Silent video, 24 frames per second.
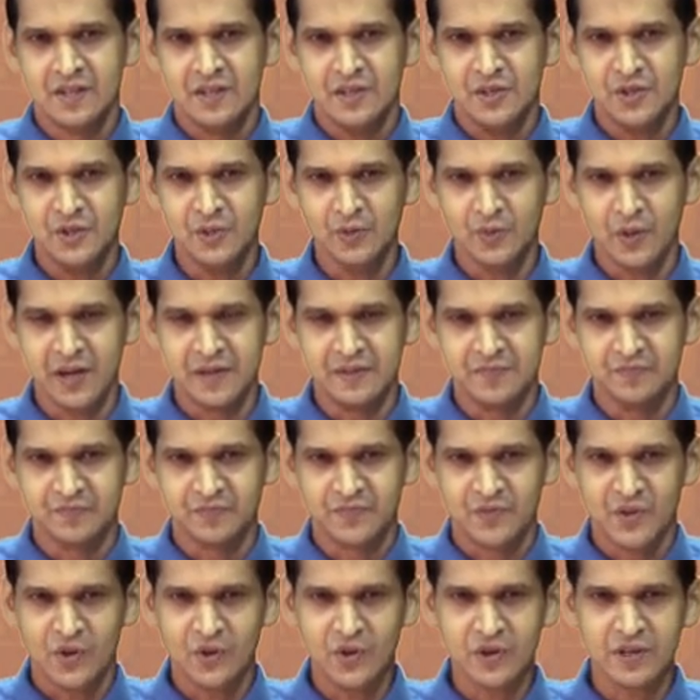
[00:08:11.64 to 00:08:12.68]
Nuan:
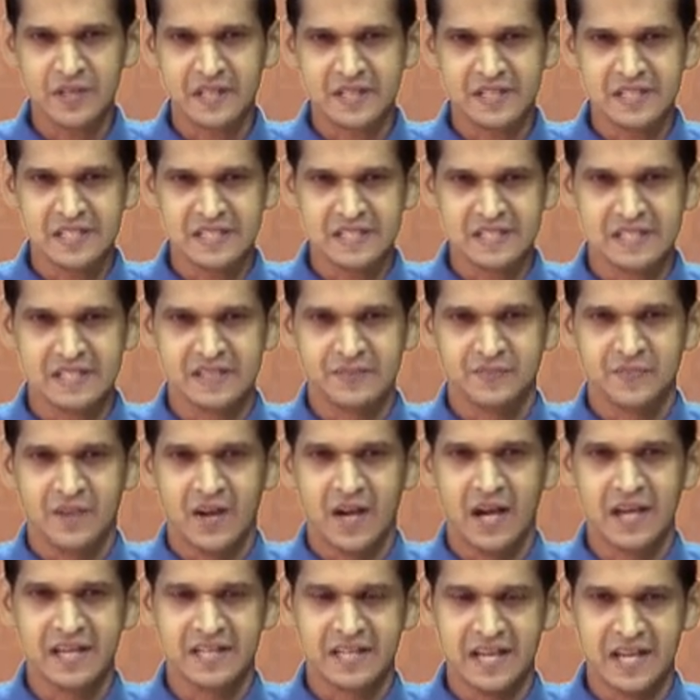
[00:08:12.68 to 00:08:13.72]
okay teacher,
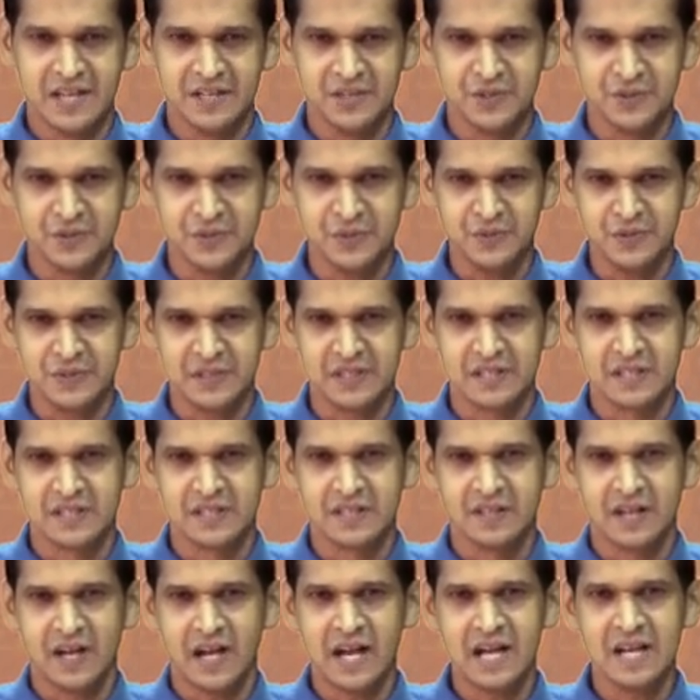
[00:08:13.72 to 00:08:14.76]
I can do it.
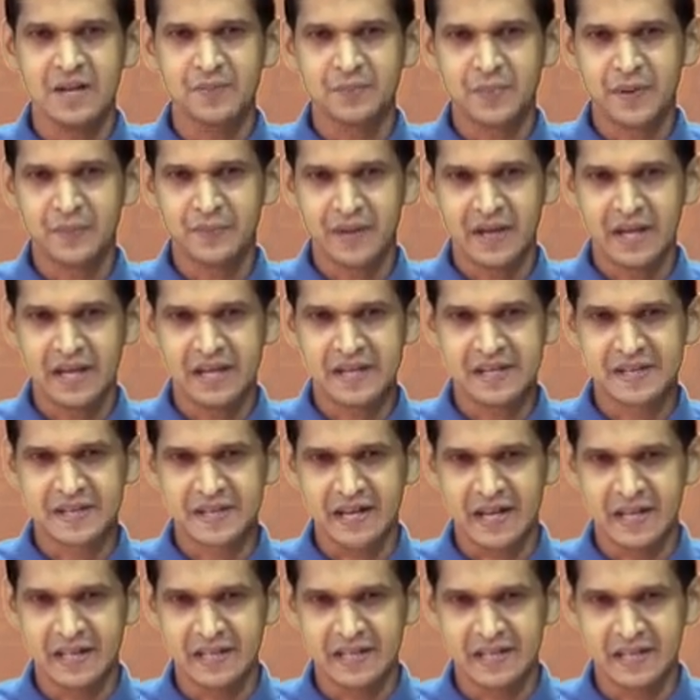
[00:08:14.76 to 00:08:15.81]
I'll prepare it
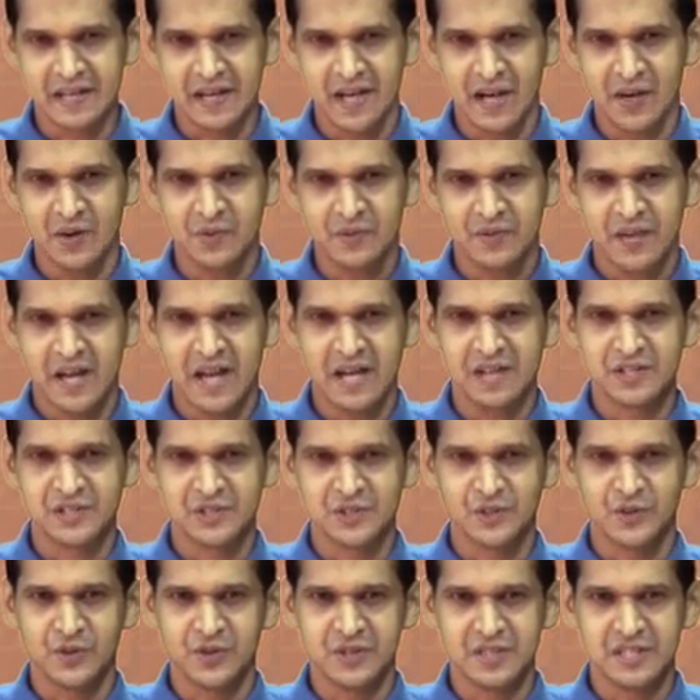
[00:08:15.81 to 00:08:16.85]
right now and
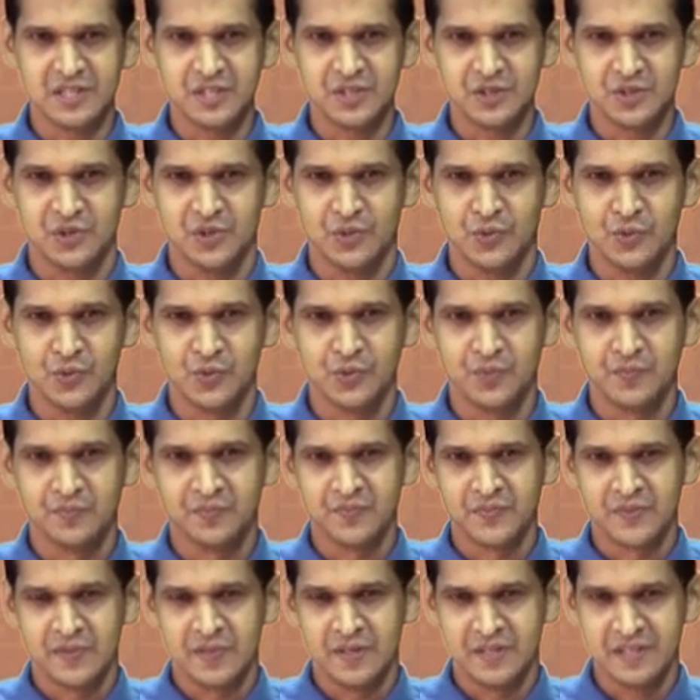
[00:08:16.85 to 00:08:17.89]
show it to you.
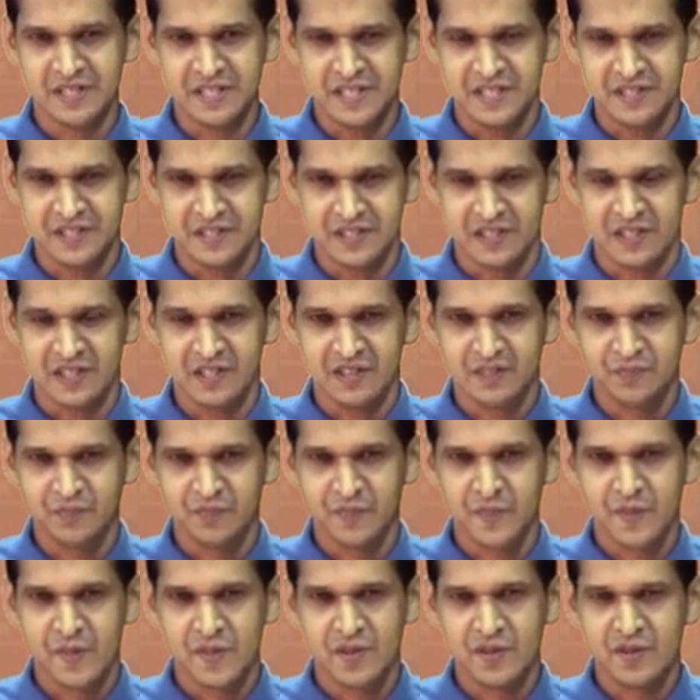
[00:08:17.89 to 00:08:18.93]
Teacher:
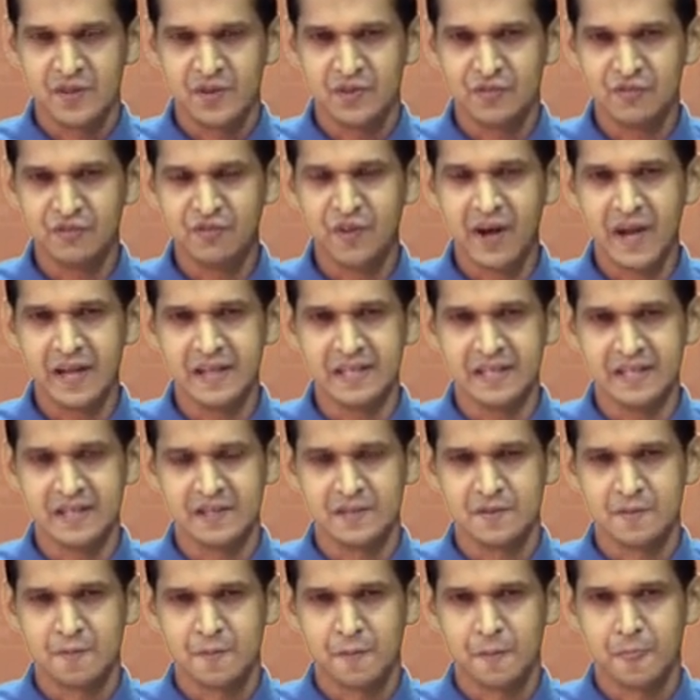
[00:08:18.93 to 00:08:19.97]
fine.
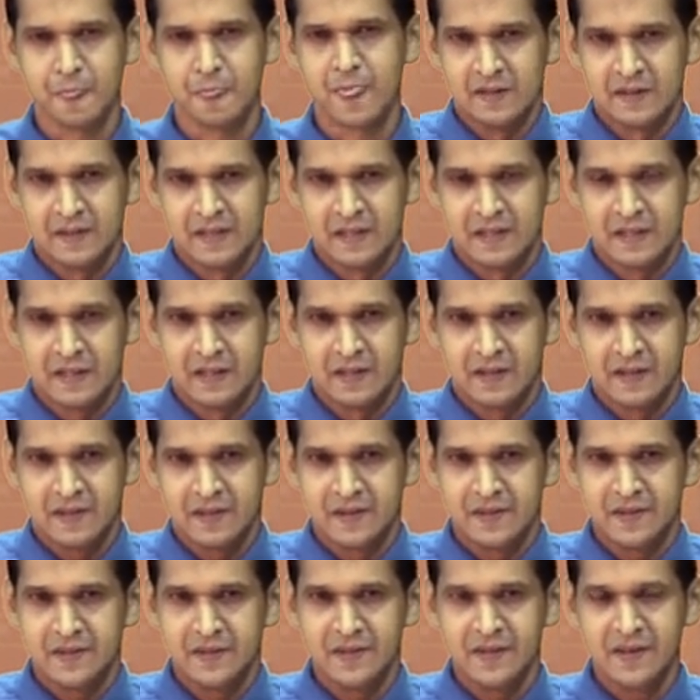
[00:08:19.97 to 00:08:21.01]

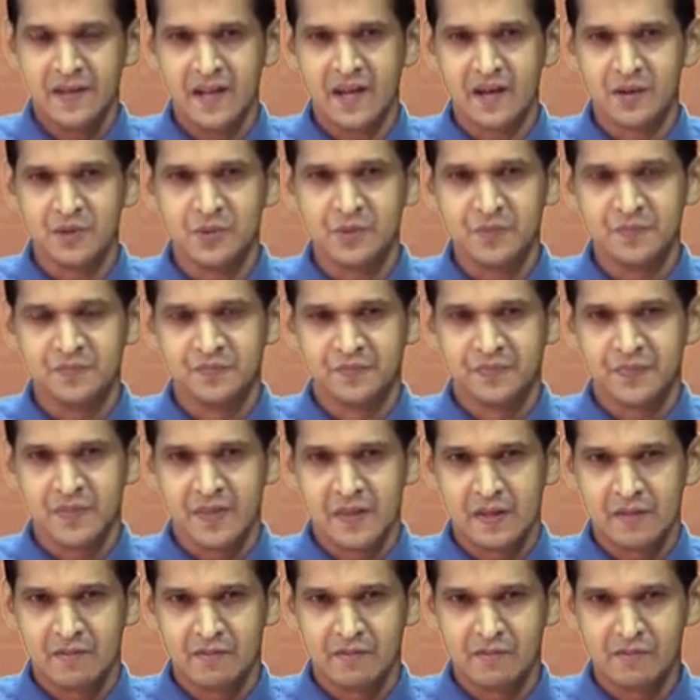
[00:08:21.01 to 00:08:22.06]
Now,
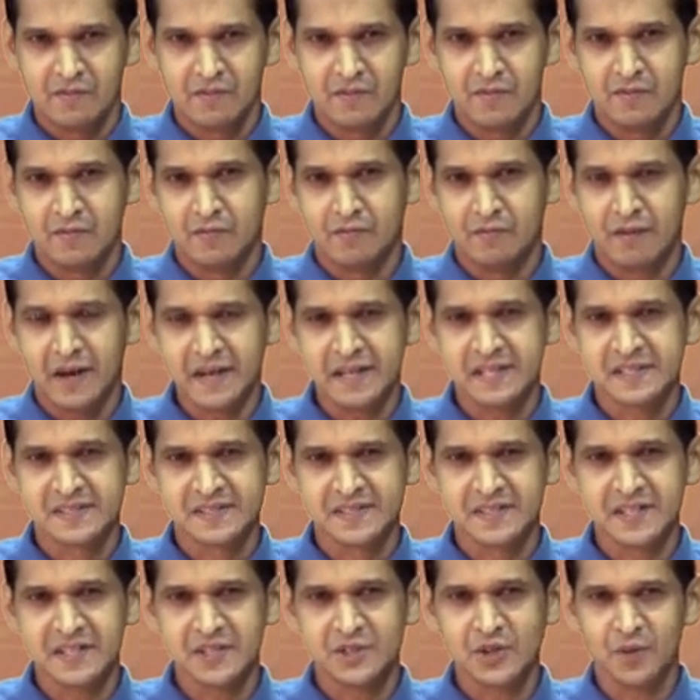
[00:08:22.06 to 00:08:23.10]
what is
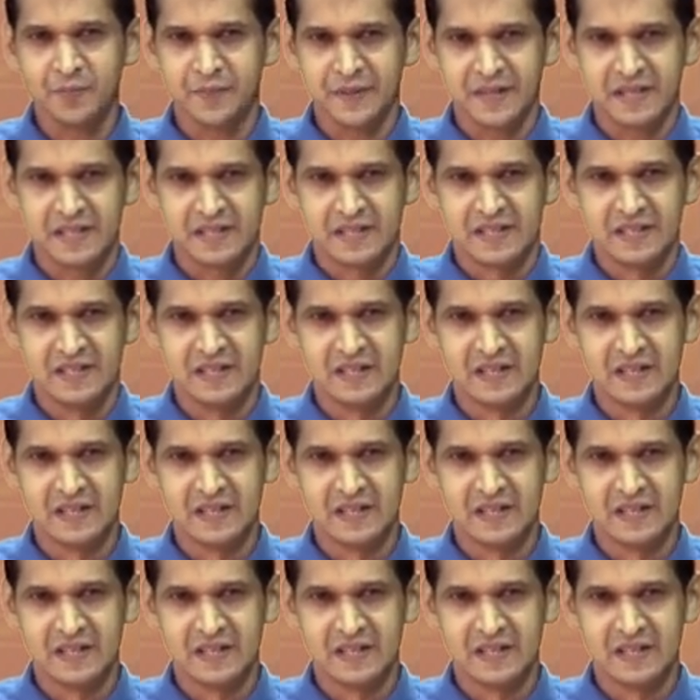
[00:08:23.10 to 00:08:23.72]
the topic?